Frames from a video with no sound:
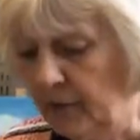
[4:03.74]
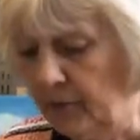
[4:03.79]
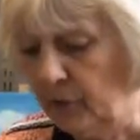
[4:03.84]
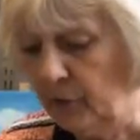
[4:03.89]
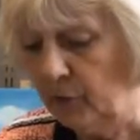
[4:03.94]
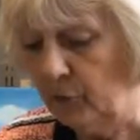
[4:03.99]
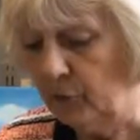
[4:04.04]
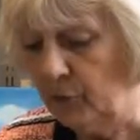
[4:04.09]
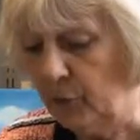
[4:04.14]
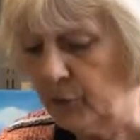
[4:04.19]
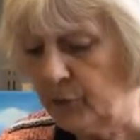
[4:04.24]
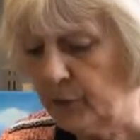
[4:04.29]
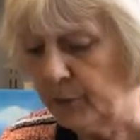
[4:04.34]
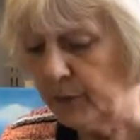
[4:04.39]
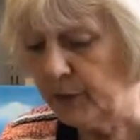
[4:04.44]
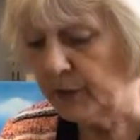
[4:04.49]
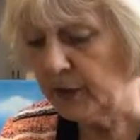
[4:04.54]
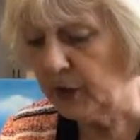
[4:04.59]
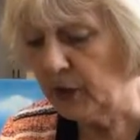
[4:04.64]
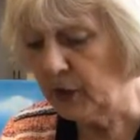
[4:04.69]
of
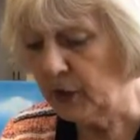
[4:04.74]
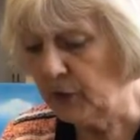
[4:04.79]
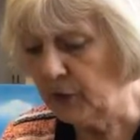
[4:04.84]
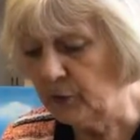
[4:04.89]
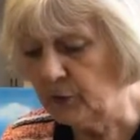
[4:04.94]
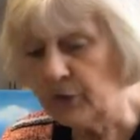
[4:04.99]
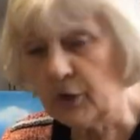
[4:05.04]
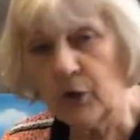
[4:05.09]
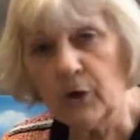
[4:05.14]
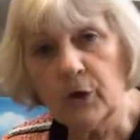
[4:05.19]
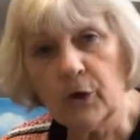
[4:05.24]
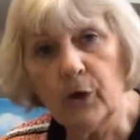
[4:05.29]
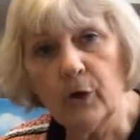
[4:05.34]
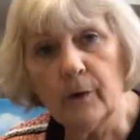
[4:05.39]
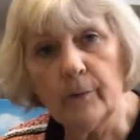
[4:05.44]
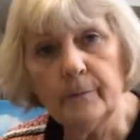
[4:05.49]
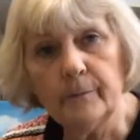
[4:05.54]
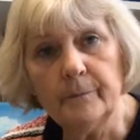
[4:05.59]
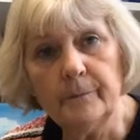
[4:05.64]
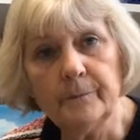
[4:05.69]

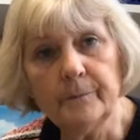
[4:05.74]
rosemaryandco.com.